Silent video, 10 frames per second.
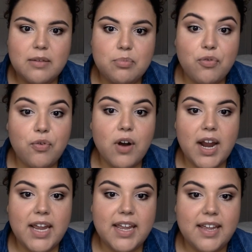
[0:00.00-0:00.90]
before
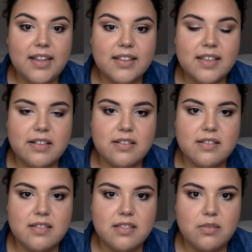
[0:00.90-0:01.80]
I eat, that's
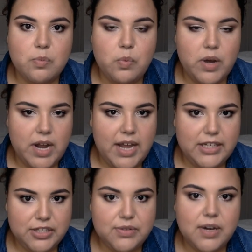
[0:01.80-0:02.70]
what I
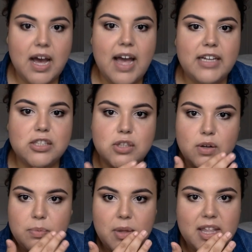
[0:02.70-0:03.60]
do. I
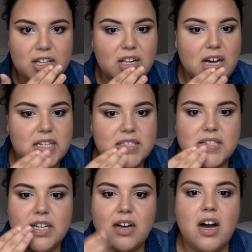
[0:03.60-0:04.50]
don't apply the gloss
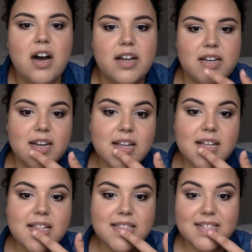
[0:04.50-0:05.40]
on
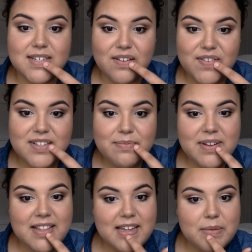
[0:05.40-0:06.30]
the surface on
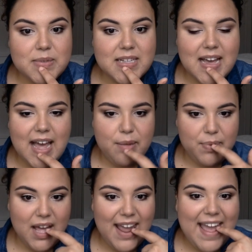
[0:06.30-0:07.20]
my lips. I
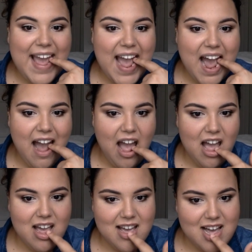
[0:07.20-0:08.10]
apply it
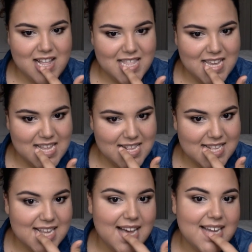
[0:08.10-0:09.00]
on the
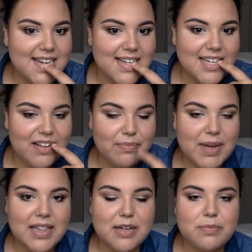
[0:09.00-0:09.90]
inside of my
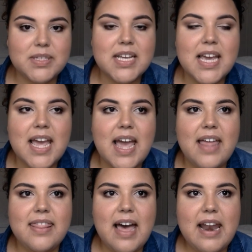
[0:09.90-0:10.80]
lips.
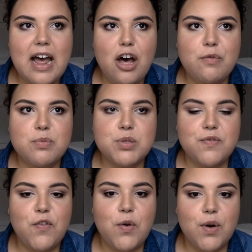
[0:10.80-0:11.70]
And that helps
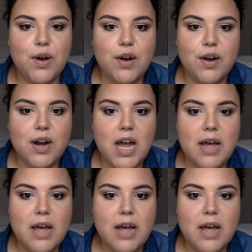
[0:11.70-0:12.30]
for,